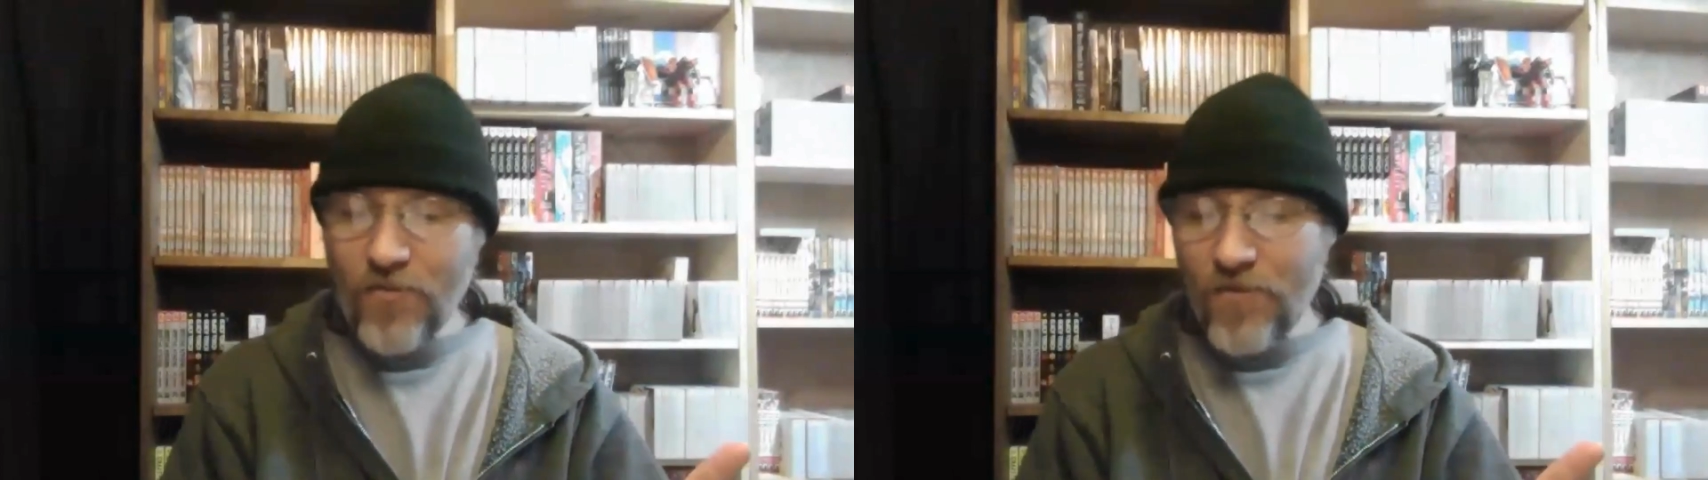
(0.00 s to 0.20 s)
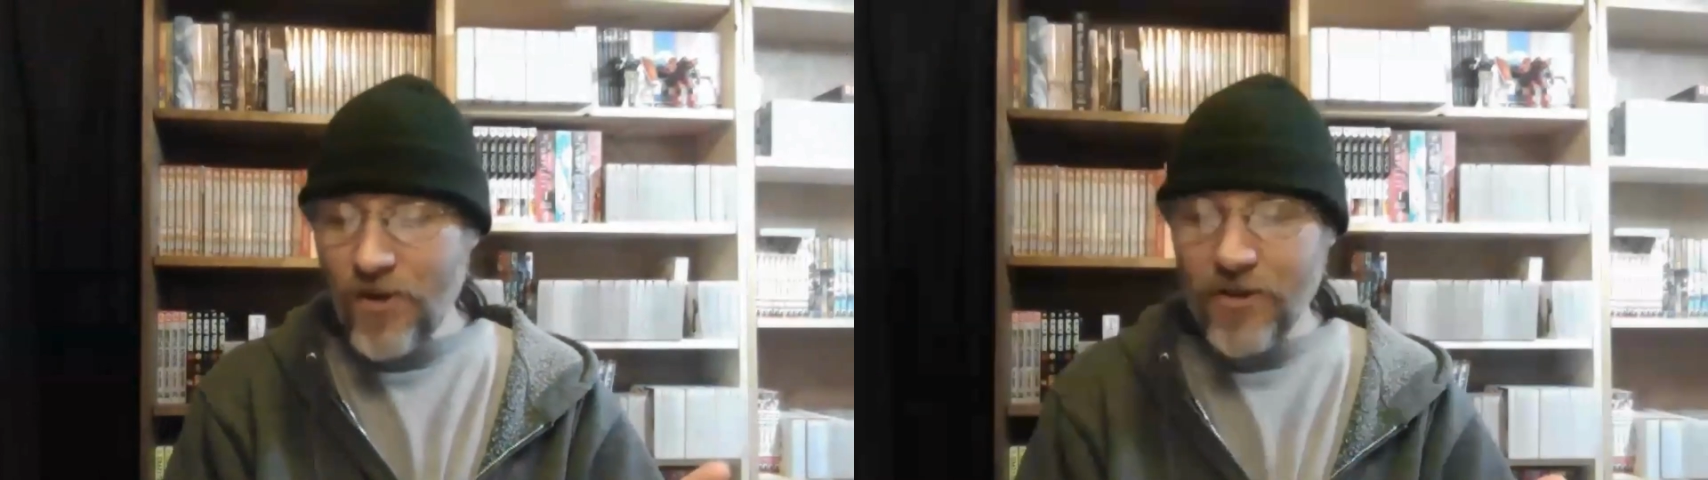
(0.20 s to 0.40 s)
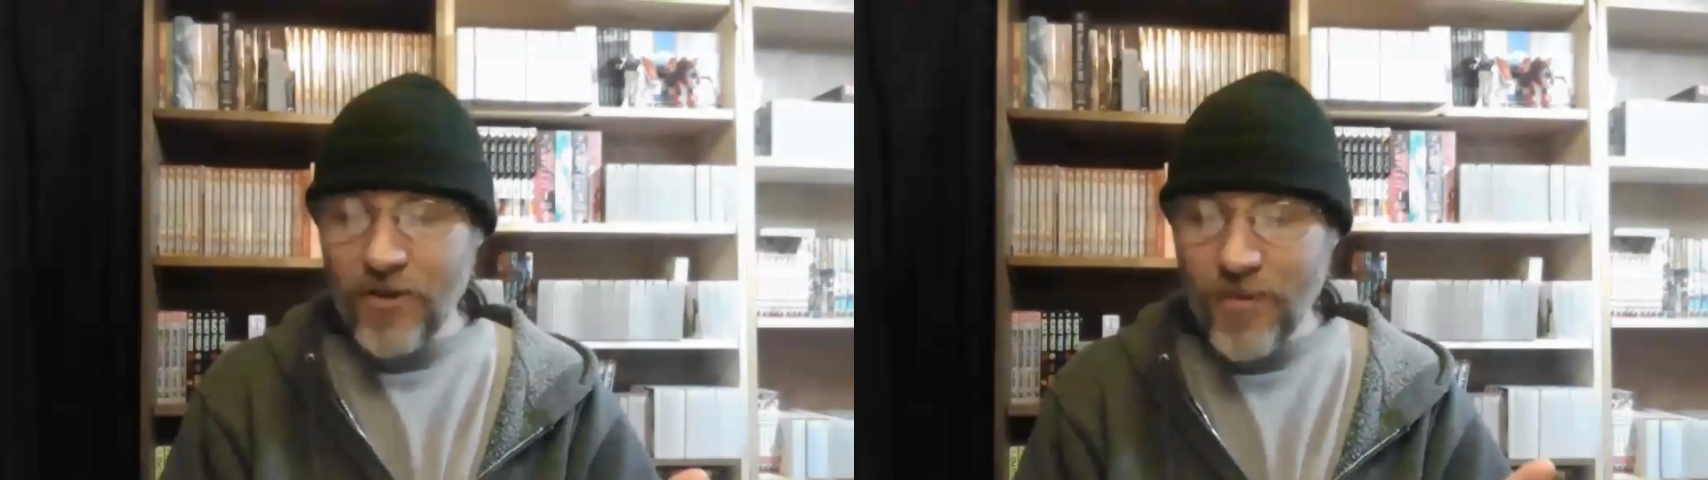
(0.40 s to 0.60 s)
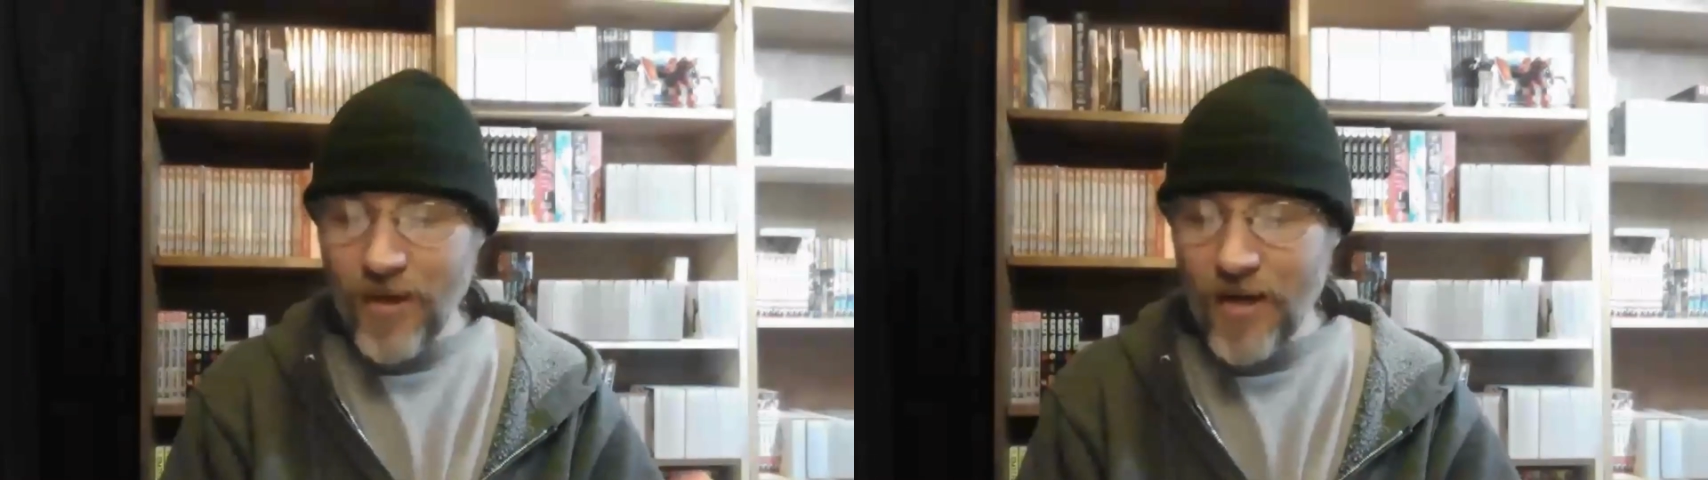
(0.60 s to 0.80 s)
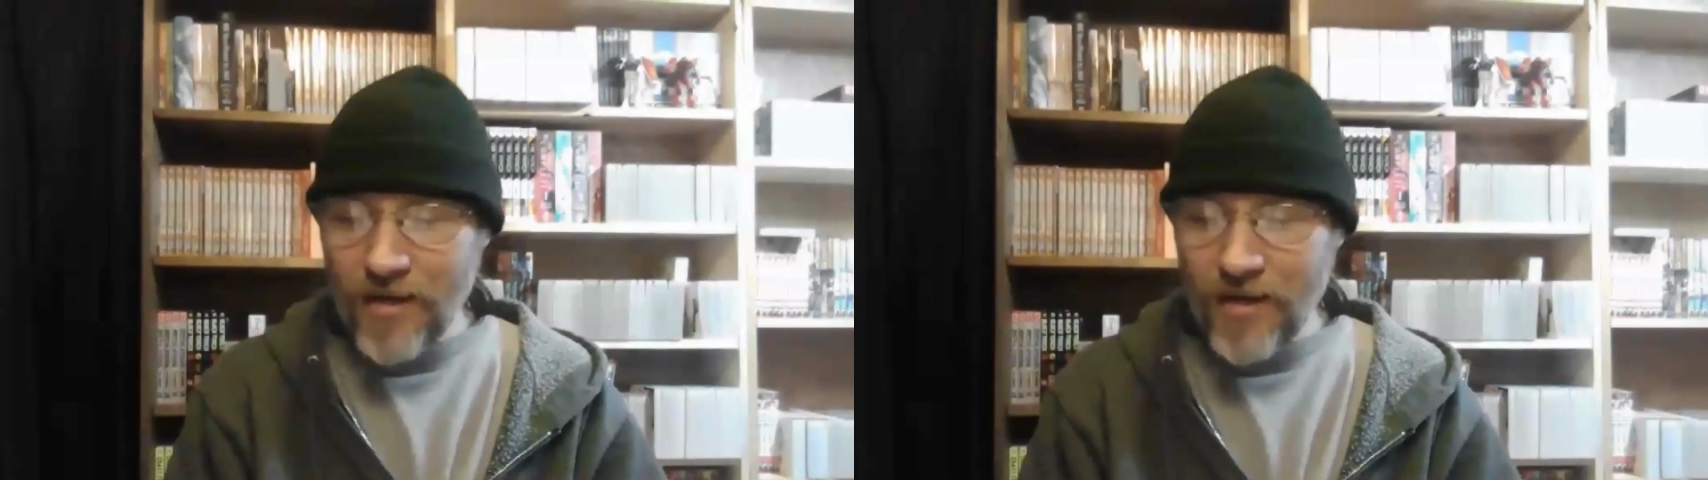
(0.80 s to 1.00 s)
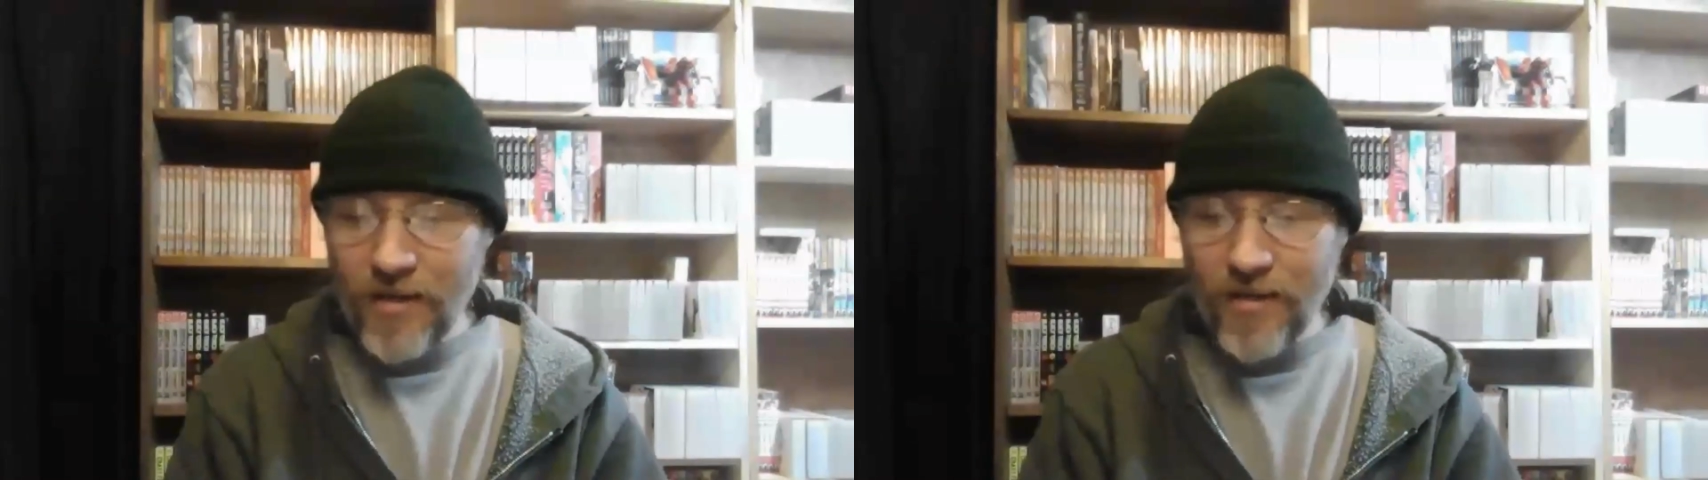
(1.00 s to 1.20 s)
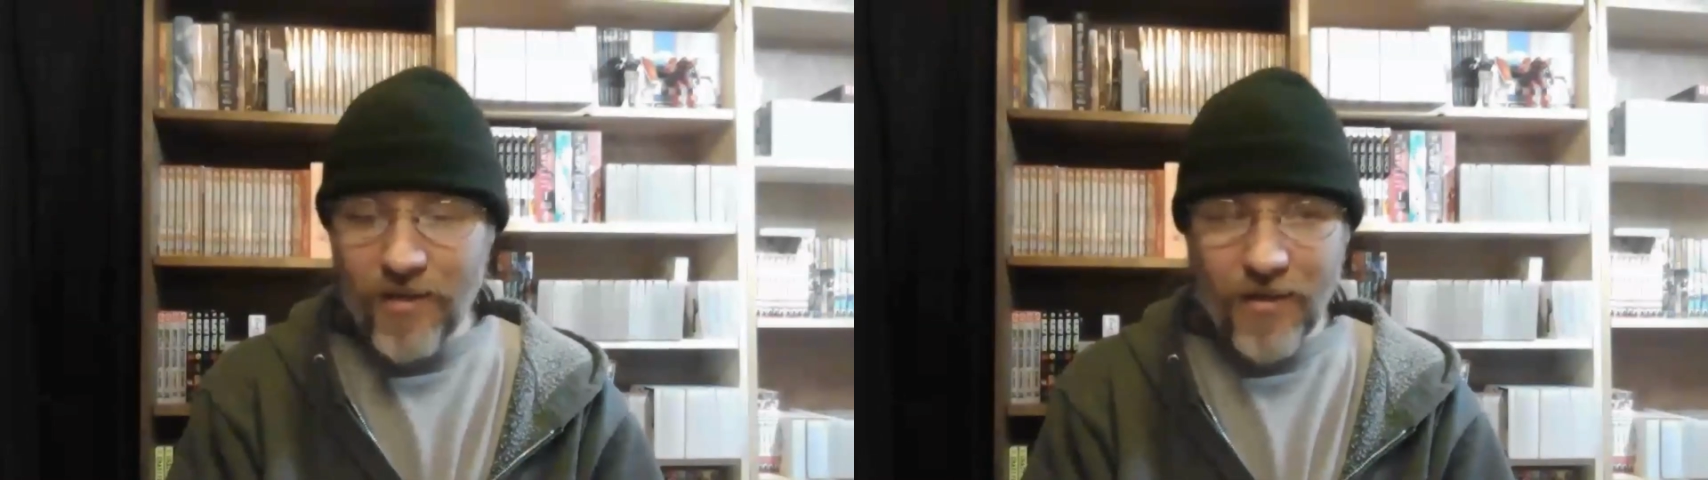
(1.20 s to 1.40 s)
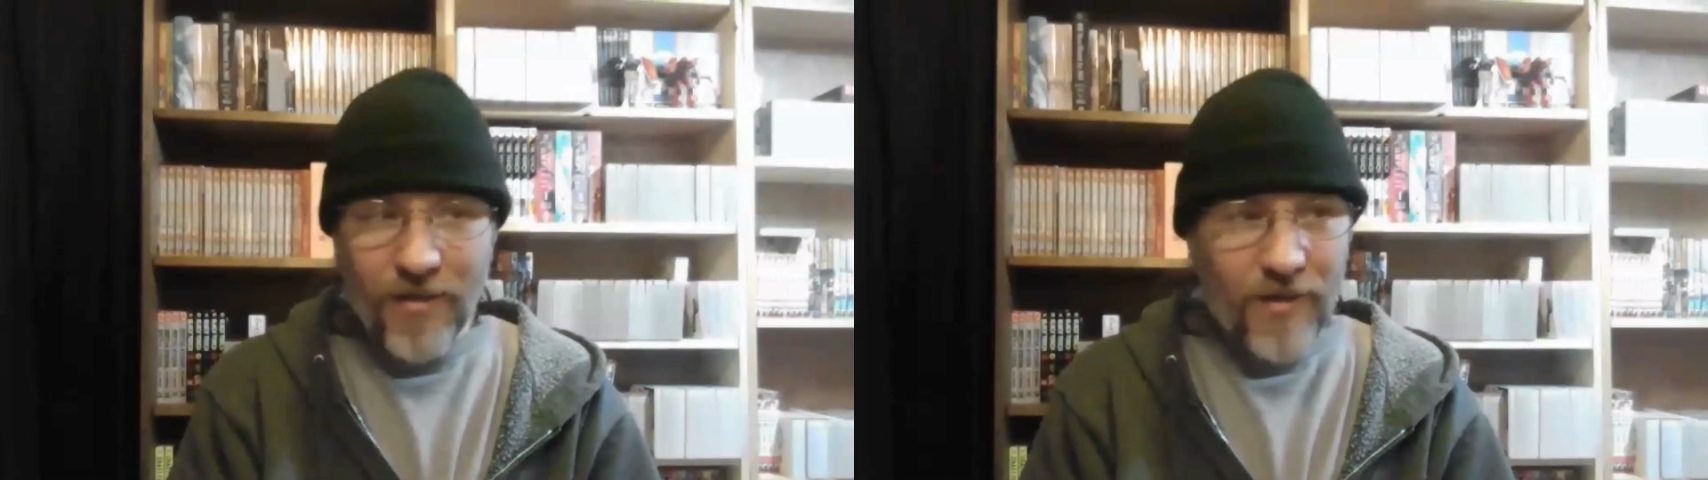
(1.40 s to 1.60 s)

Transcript: volume that I needed